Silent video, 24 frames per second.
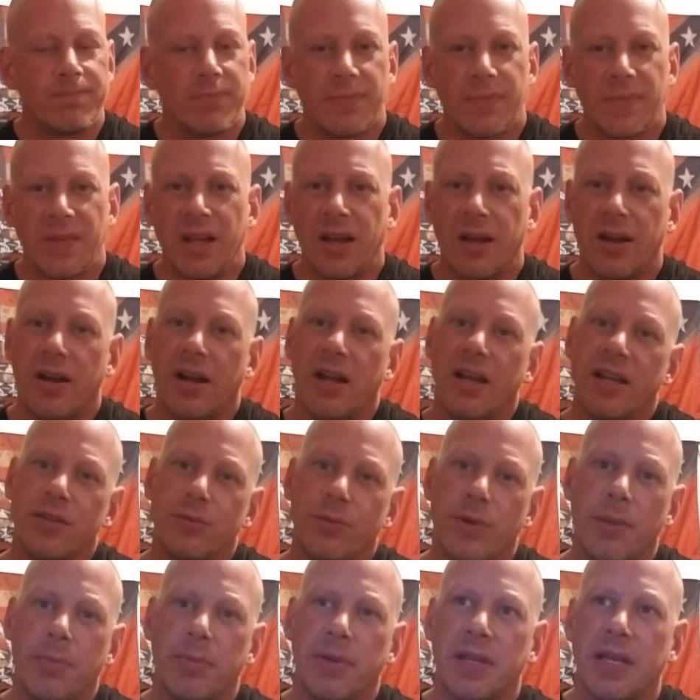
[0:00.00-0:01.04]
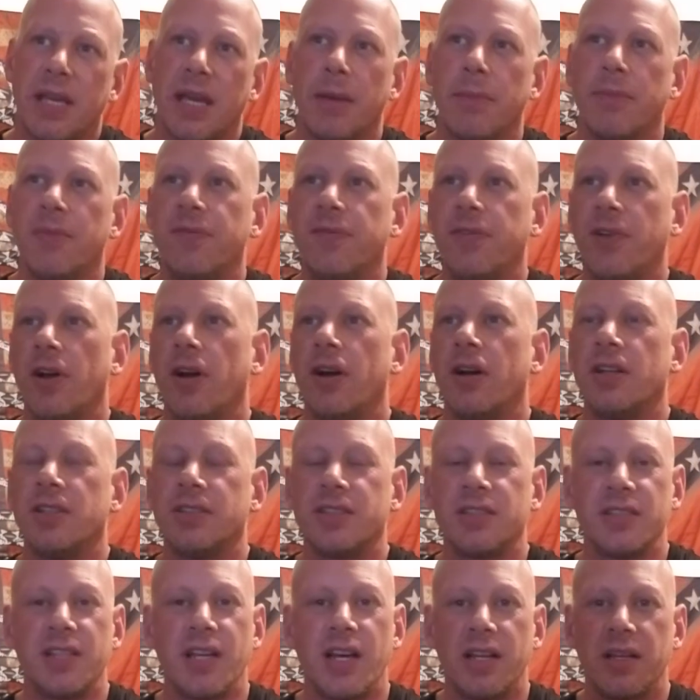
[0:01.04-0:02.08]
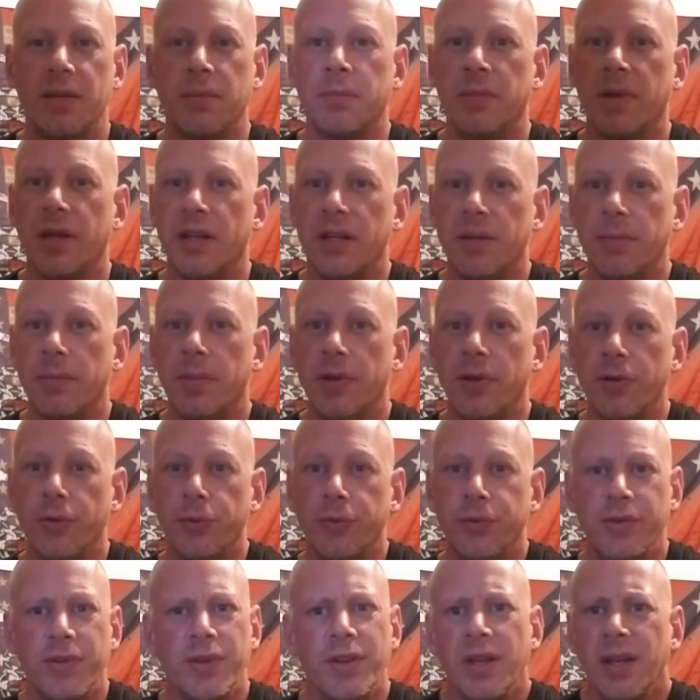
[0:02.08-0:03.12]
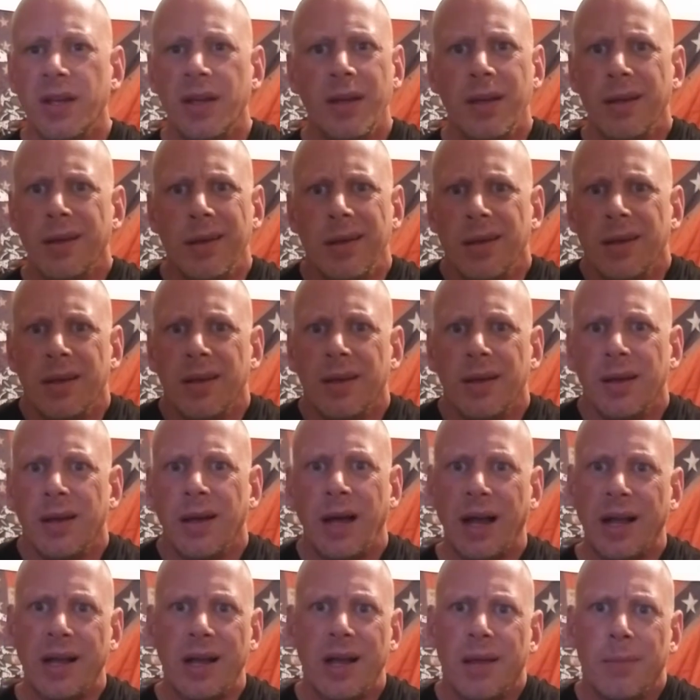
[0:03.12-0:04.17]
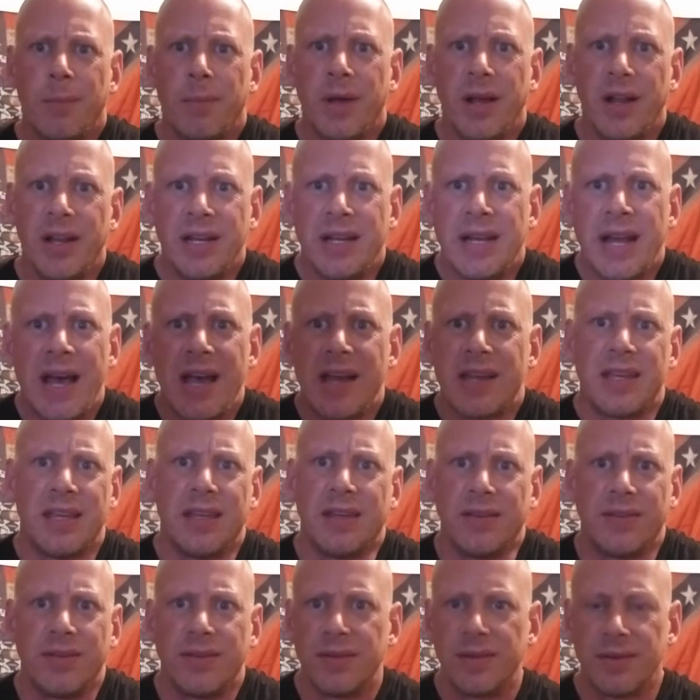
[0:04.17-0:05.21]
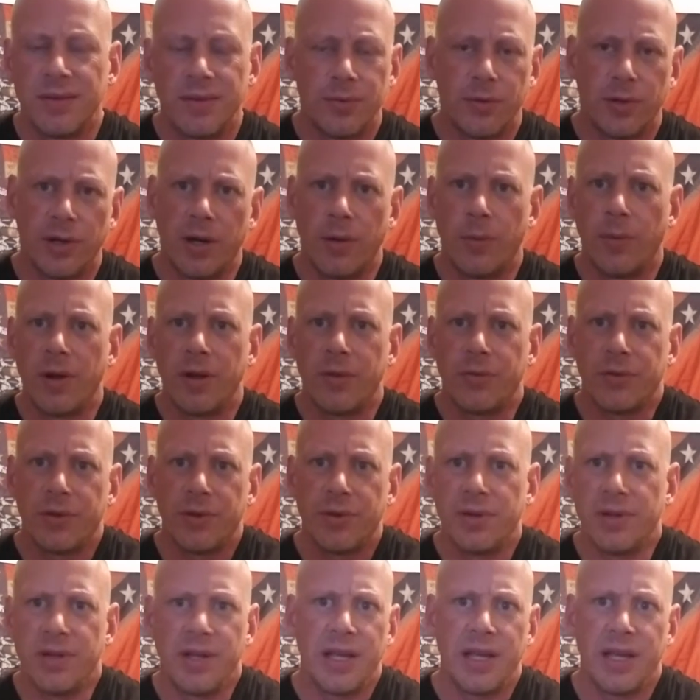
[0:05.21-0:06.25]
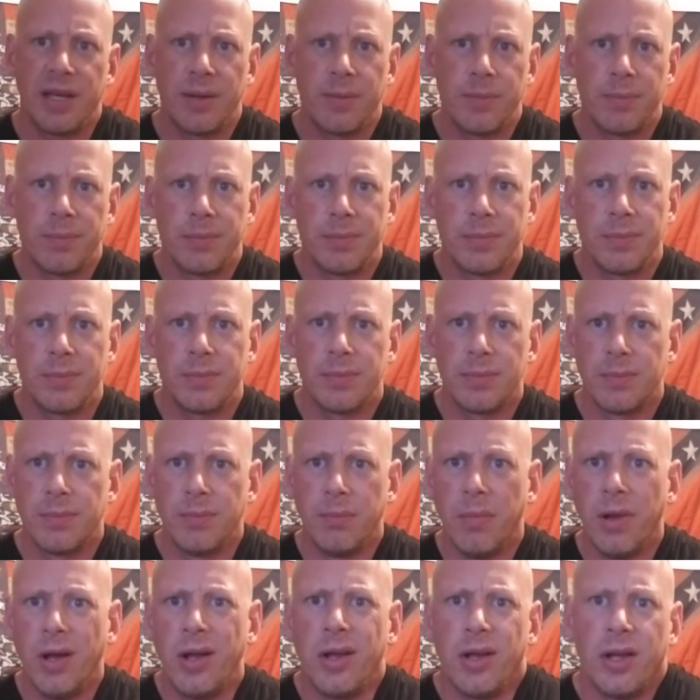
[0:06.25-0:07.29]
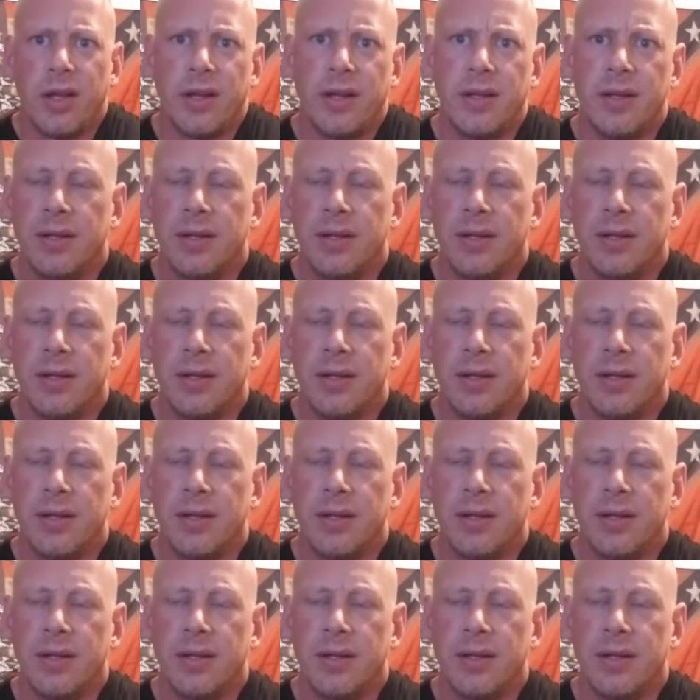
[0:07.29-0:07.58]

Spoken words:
All right, ripping camouflage, you got the muddy boots. I got muddy Nikes when I walk through the damn mud.